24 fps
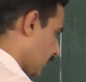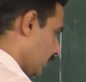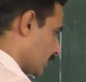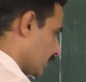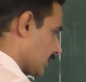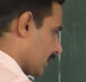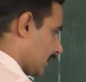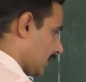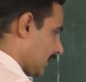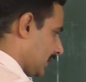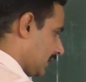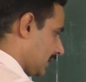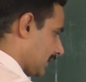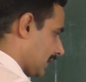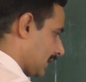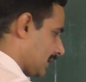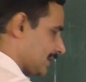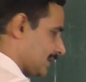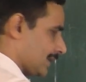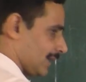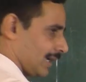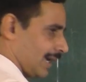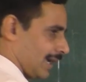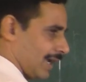goes on
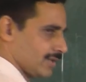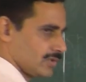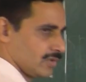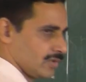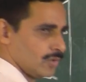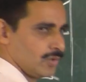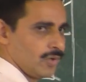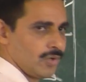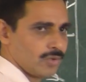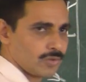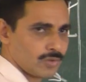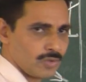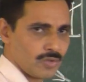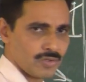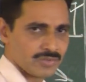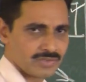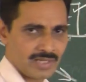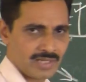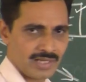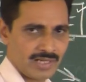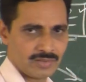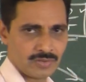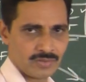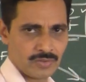increasing as you go
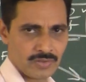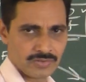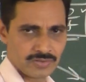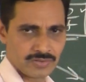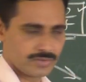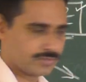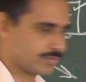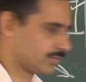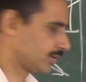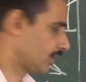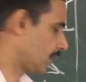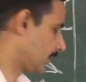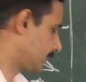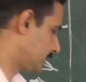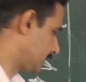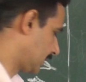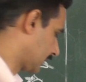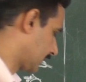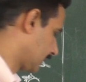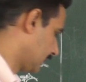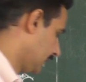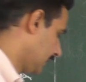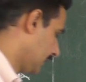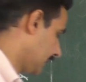closer and closer to the
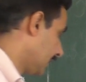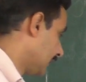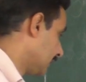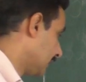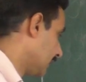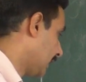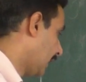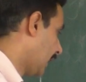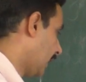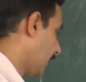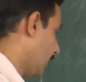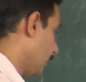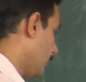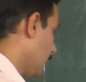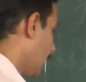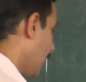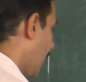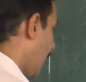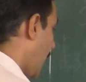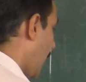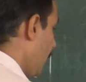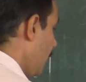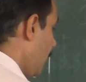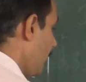object. Now,
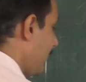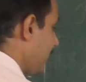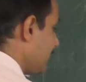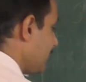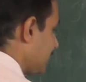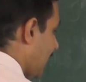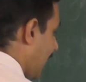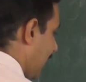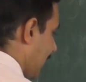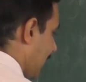how much